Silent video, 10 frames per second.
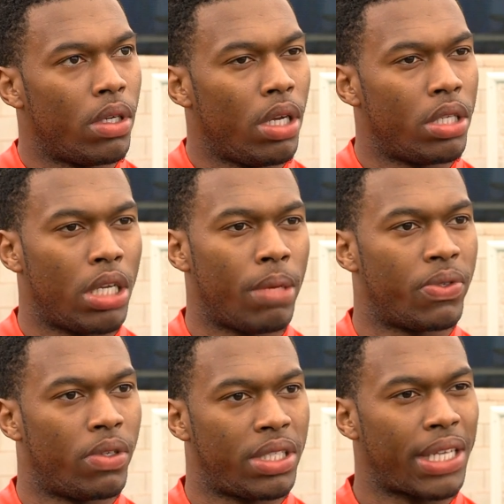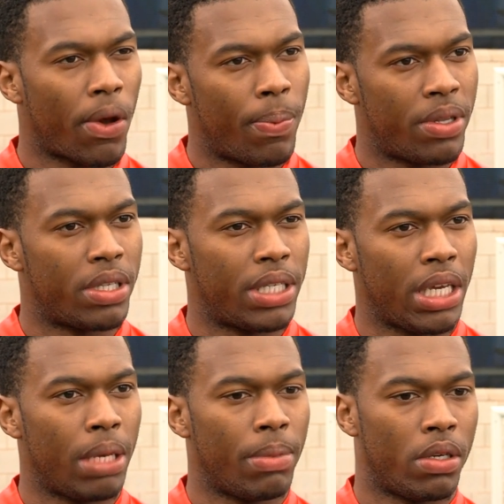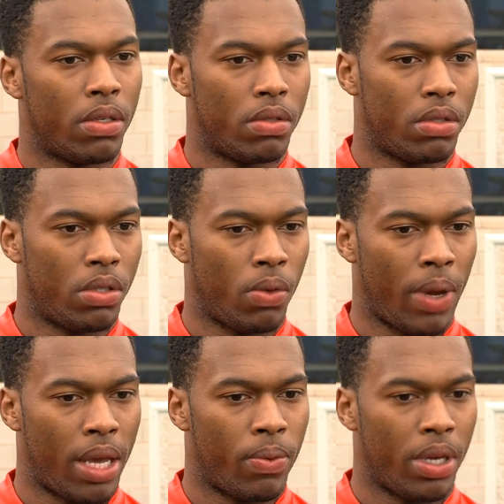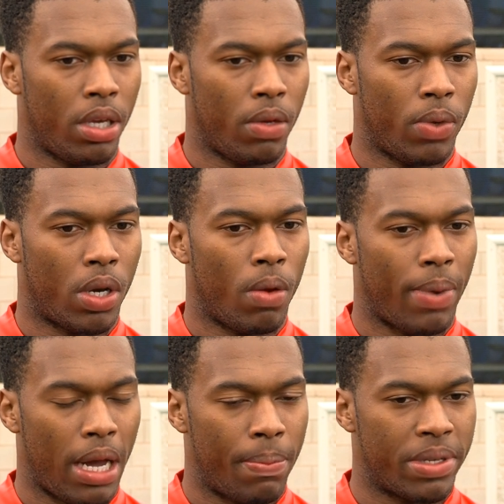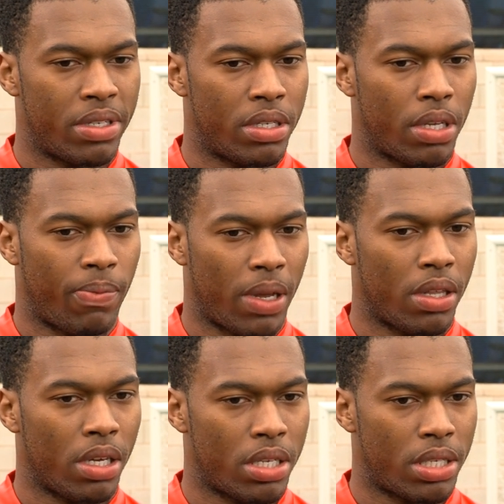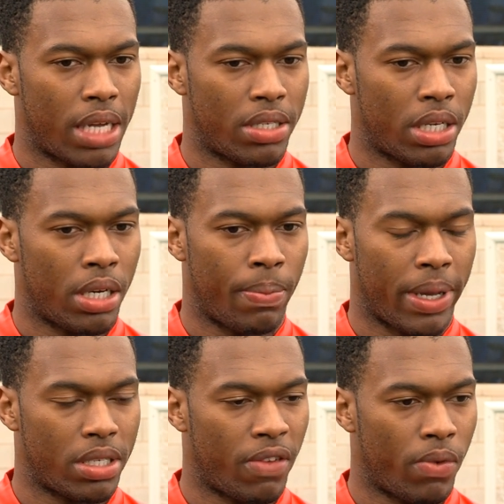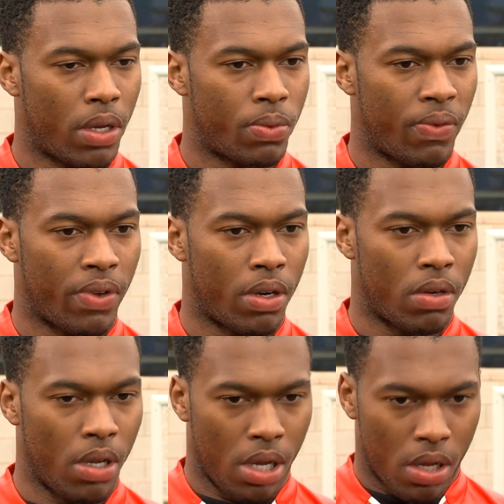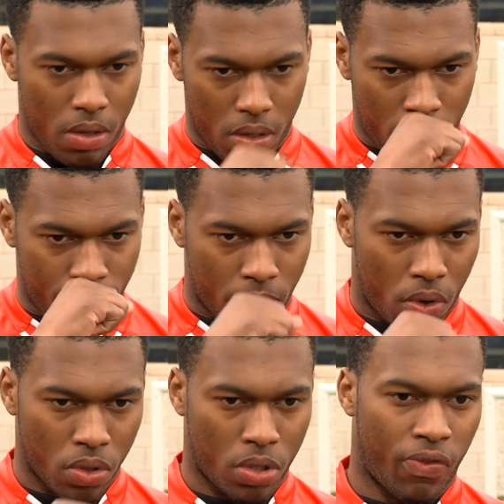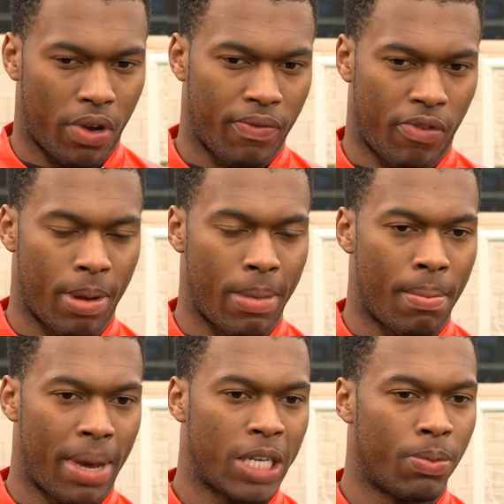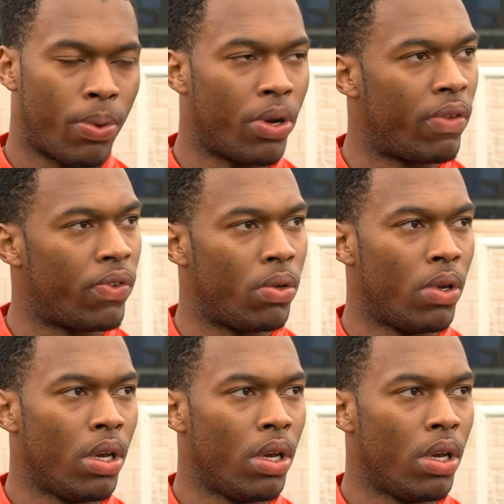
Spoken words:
In terms of the setup of the team and the way we go about our business, I think he's tactically the best I've worked with, and also from a man management point of view,